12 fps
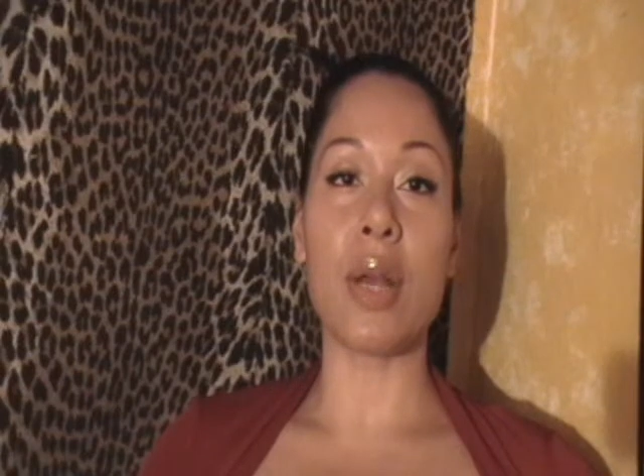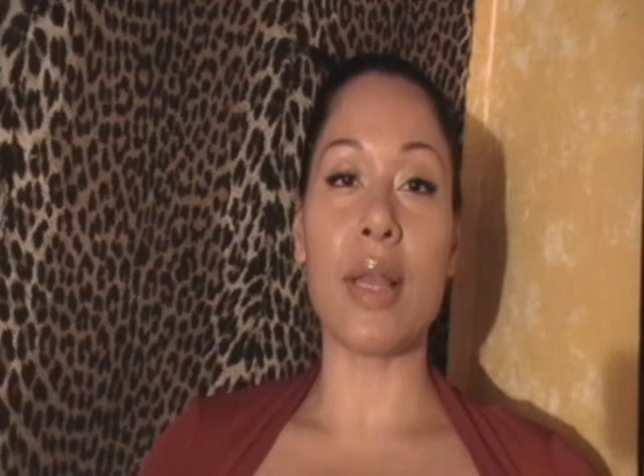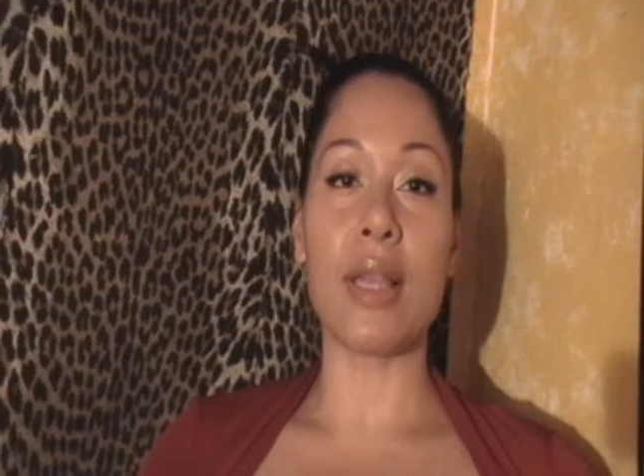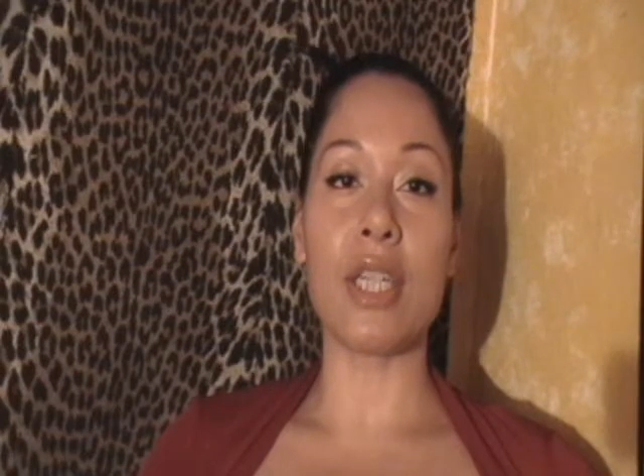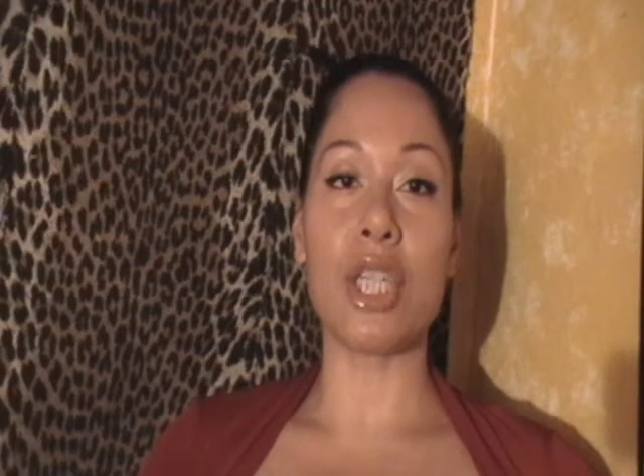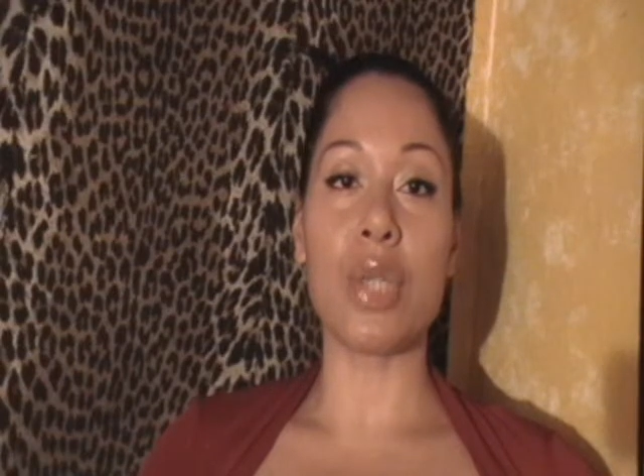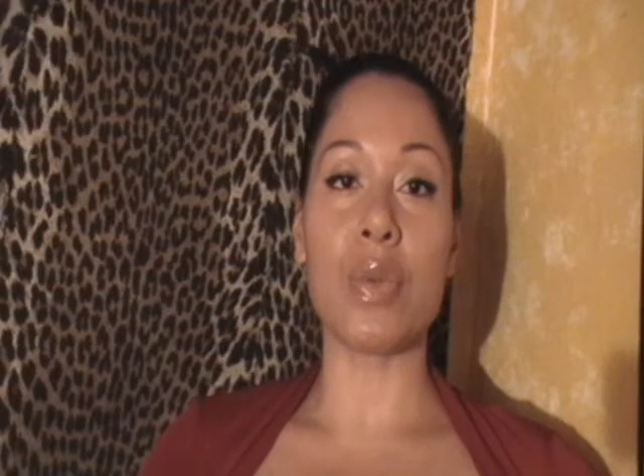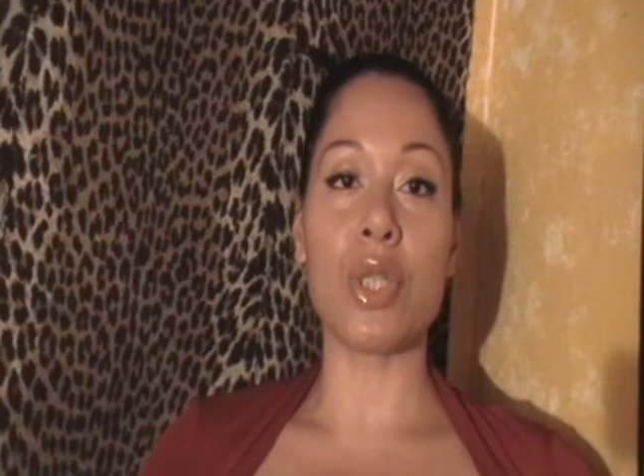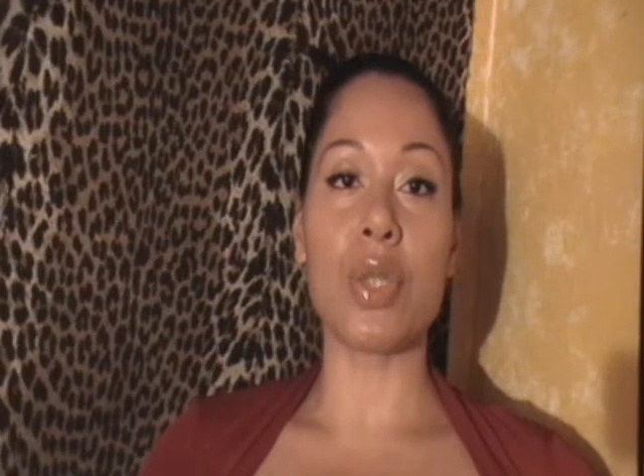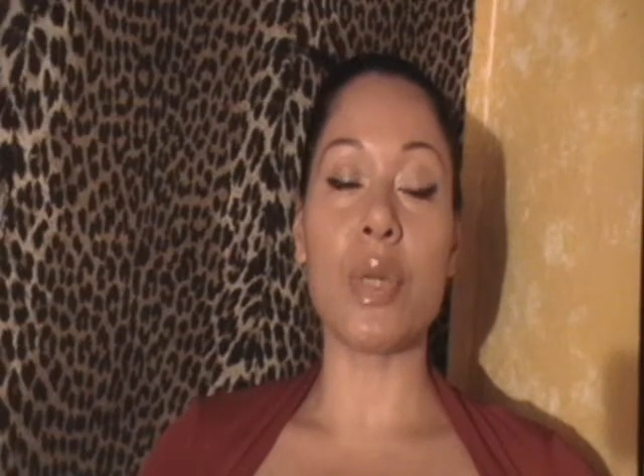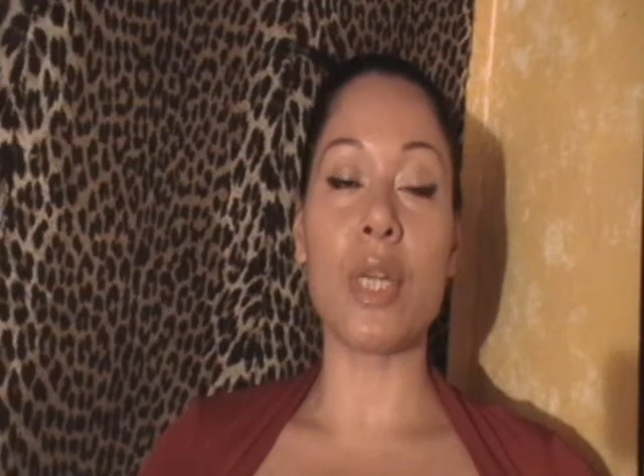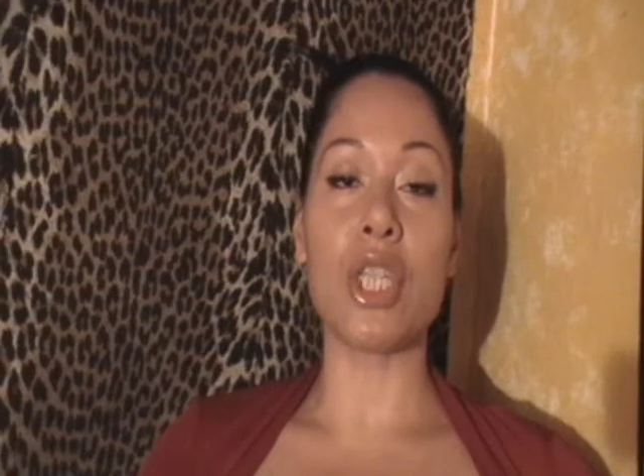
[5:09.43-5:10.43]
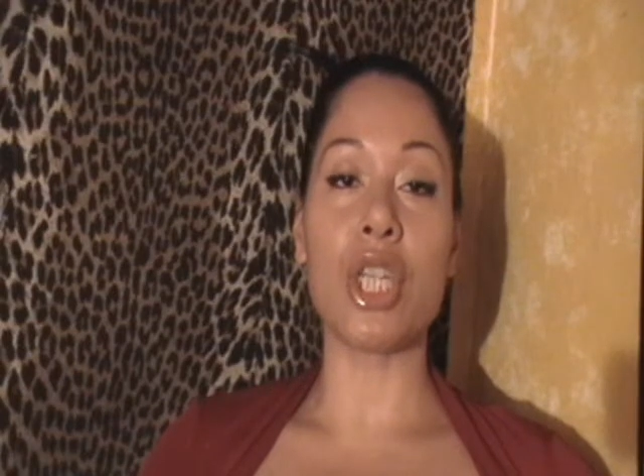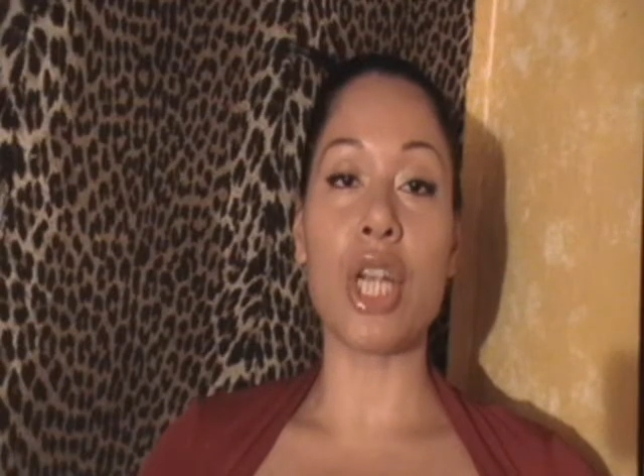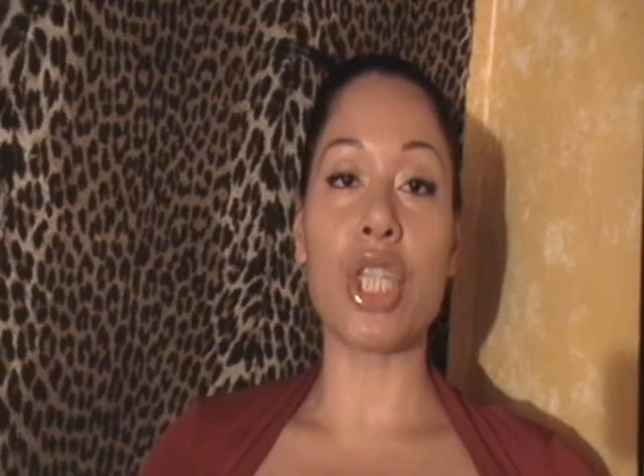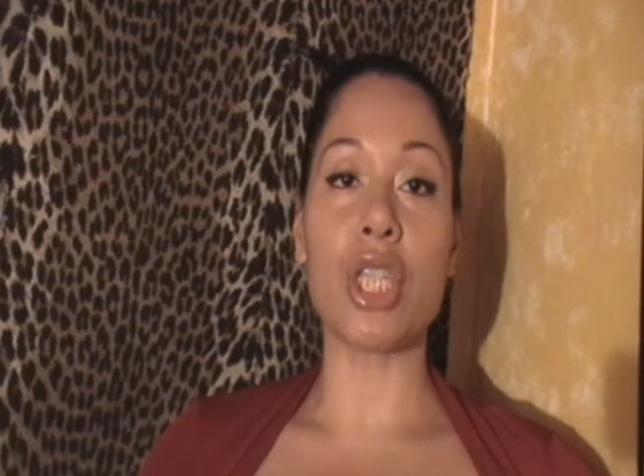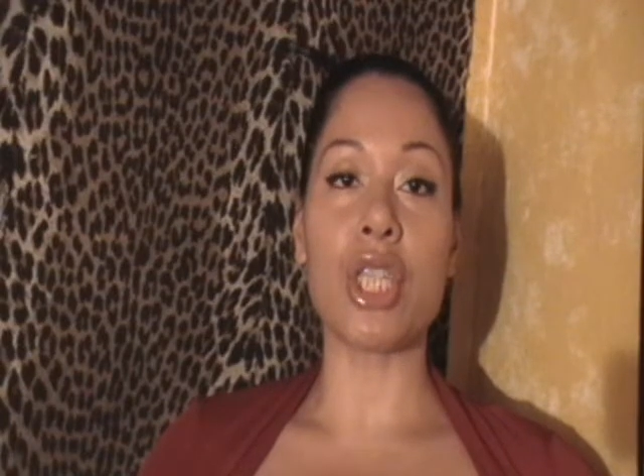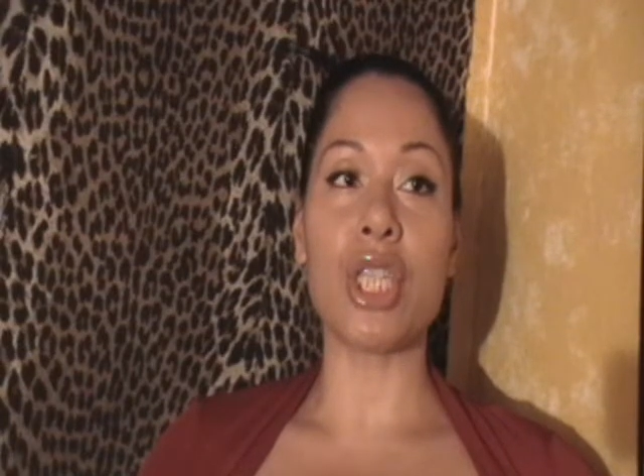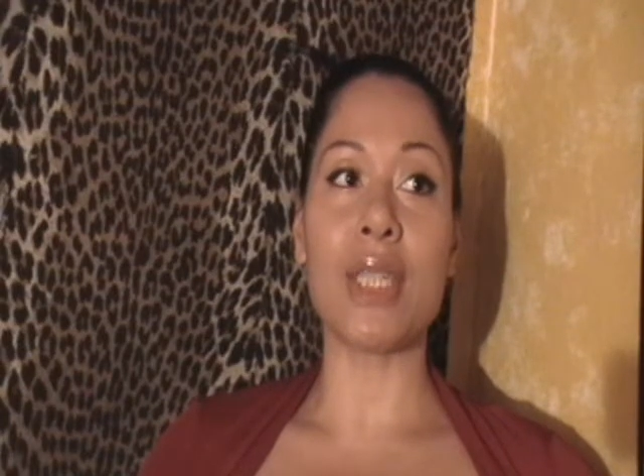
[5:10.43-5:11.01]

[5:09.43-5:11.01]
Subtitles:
I think she was doing injections.